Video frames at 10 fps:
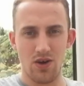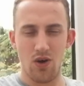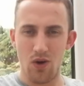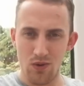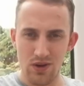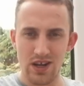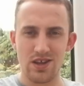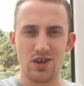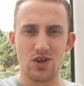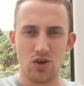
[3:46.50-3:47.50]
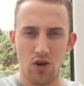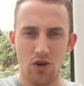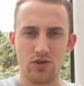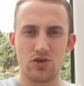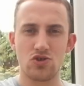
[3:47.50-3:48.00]
only that
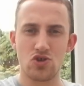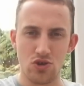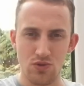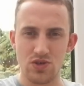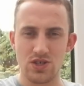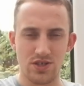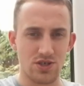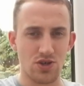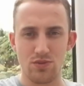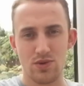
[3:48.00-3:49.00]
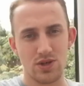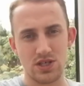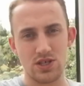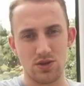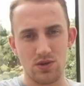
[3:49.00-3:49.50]
God chooses to show
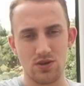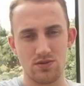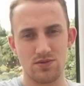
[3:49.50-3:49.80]
mercy to you.